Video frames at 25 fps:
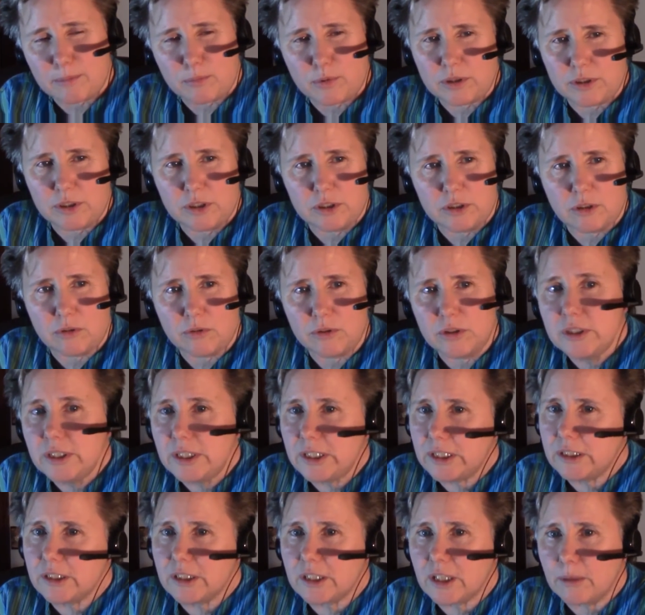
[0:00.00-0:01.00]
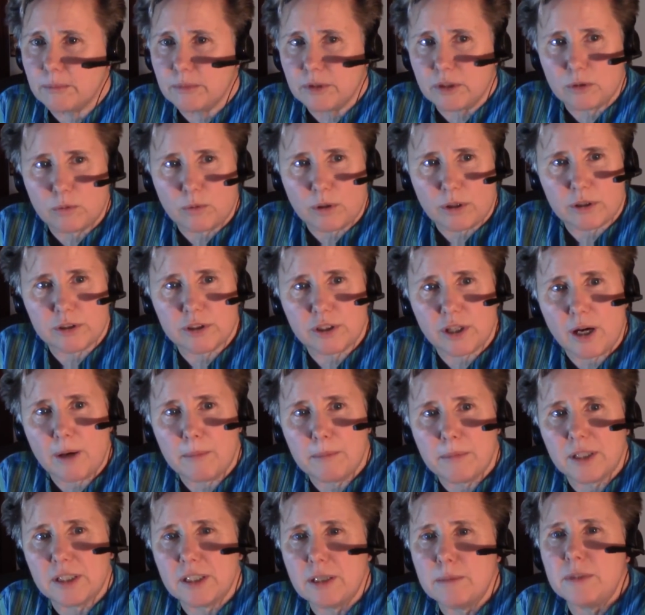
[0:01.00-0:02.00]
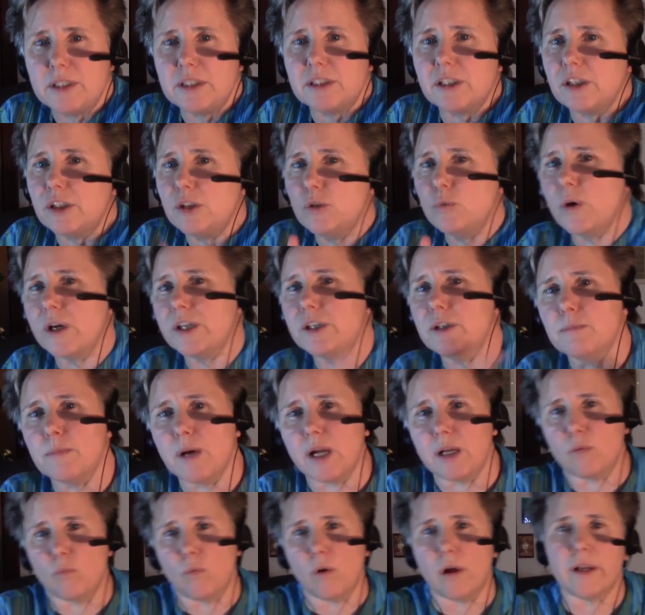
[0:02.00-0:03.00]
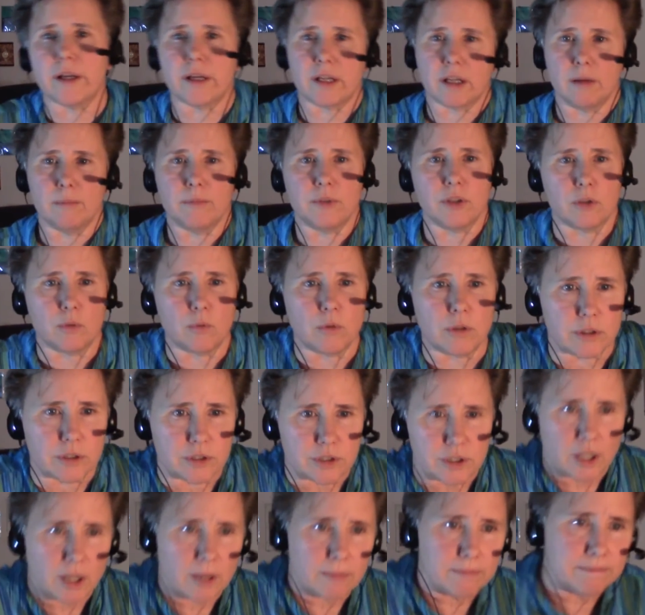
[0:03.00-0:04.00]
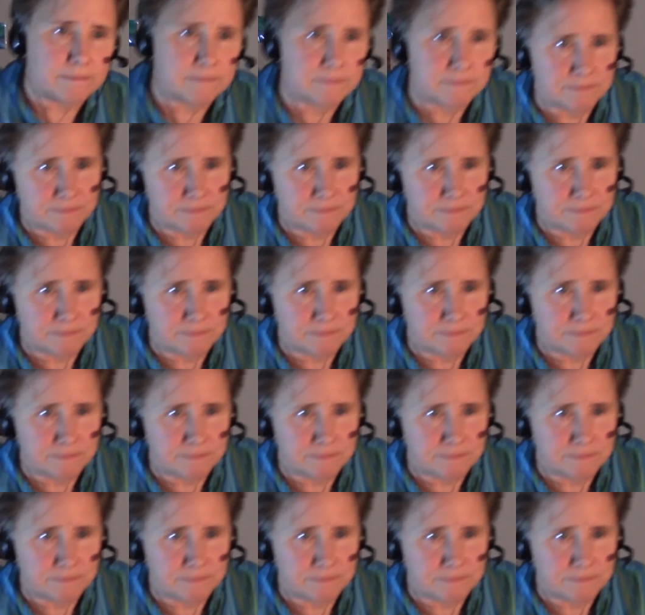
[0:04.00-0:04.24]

Well, you don't need to come to the workshop, but let me tell you why you might want to come to the workshop.